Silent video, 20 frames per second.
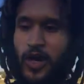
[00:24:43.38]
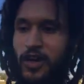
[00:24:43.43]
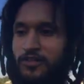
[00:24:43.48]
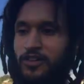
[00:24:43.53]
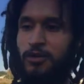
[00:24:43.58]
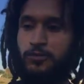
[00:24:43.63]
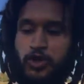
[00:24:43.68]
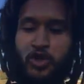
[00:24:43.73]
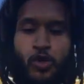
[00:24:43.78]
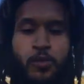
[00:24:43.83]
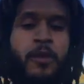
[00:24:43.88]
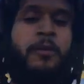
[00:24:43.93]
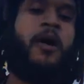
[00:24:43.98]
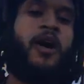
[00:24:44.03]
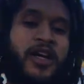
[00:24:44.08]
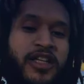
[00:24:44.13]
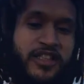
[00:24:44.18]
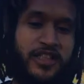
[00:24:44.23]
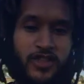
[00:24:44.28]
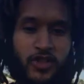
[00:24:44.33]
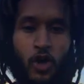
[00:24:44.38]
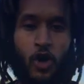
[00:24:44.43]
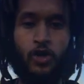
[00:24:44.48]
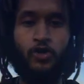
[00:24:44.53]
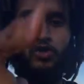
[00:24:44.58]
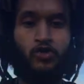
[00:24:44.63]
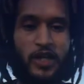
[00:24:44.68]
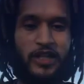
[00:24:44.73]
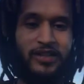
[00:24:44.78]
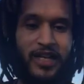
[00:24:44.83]
them supermarkets is called? You
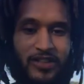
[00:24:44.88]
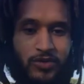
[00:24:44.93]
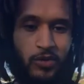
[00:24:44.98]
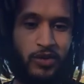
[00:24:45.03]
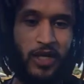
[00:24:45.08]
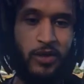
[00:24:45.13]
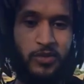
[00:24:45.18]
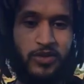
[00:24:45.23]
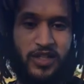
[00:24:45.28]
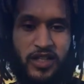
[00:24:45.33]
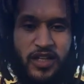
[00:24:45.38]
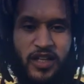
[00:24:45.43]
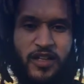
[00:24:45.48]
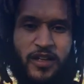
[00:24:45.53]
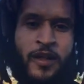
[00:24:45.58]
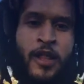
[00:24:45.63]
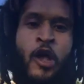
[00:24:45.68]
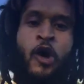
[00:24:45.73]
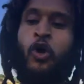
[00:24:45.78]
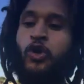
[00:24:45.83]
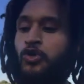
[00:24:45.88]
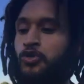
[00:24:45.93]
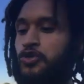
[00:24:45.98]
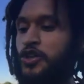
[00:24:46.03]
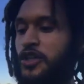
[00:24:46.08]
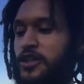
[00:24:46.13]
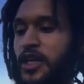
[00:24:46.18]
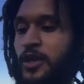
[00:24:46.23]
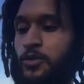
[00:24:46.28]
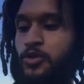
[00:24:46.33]
think that's what they was eating? Or you
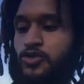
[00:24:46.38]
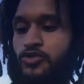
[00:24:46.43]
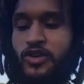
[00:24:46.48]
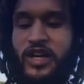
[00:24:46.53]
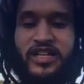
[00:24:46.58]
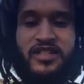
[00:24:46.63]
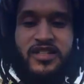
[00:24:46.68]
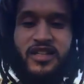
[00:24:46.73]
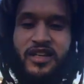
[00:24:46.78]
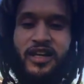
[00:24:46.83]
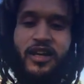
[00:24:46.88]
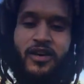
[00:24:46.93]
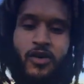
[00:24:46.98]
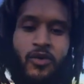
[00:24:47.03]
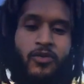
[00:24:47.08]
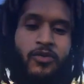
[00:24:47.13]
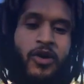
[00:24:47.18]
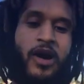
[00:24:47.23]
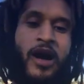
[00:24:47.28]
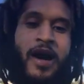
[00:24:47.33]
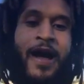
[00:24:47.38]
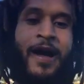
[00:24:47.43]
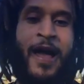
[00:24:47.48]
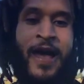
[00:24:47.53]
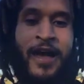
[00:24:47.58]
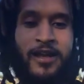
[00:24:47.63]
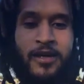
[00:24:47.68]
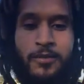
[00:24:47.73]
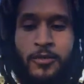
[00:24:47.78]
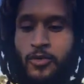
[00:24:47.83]
think they was raising their own
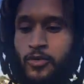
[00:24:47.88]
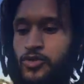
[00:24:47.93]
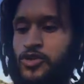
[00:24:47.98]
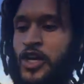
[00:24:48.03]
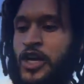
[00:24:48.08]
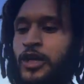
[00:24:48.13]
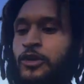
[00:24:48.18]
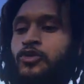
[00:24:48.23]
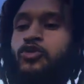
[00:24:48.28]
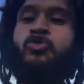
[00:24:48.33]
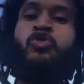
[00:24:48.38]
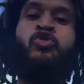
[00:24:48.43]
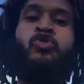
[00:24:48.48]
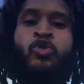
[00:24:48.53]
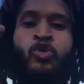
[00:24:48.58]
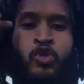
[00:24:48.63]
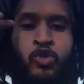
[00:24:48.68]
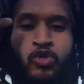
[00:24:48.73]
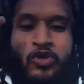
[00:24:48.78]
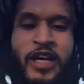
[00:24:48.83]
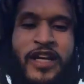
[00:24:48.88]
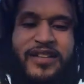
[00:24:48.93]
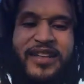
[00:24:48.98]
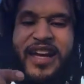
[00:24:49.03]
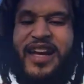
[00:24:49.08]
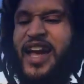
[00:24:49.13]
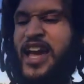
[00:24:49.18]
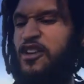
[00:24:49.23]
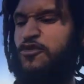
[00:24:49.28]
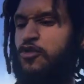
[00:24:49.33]
animals? Do you think they
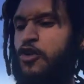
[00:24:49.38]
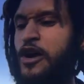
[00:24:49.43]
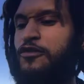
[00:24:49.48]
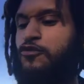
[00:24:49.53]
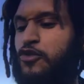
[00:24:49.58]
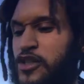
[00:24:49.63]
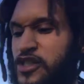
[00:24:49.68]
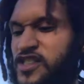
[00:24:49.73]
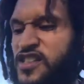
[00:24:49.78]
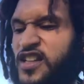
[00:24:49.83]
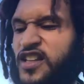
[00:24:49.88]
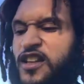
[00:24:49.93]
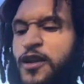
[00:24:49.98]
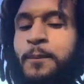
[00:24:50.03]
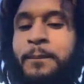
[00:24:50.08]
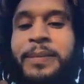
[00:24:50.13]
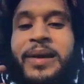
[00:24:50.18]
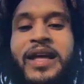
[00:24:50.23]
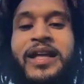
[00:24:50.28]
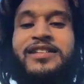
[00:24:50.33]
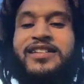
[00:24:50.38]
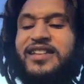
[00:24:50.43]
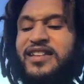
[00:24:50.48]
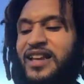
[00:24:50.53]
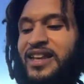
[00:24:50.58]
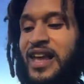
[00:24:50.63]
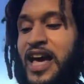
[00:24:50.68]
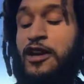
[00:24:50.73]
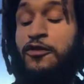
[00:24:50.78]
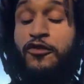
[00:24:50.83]
gave reverence to the
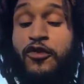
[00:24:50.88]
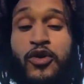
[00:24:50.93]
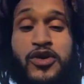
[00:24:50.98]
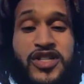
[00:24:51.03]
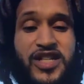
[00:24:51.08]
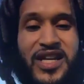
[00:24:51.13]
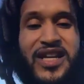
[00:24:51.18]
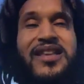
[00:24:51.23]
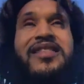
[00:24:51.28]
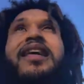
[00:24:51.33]
life force in